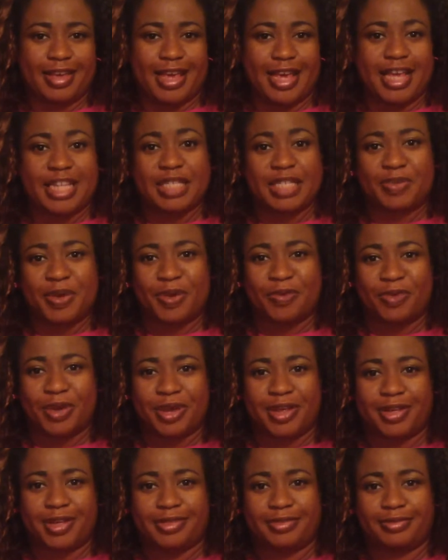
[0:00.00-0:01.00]
it's been
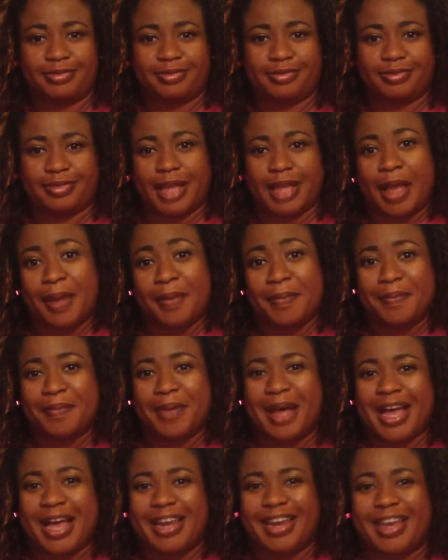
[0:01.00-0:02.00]
real.
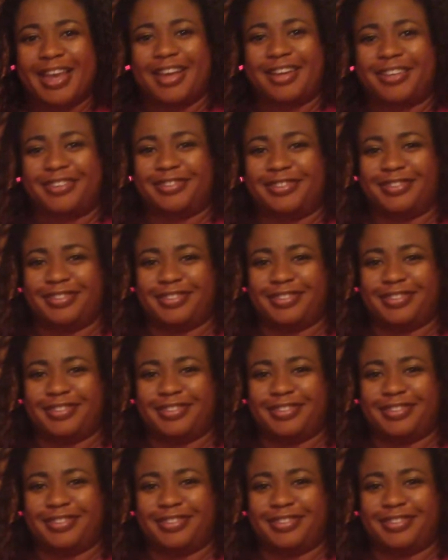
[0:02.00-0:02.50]
Bye now.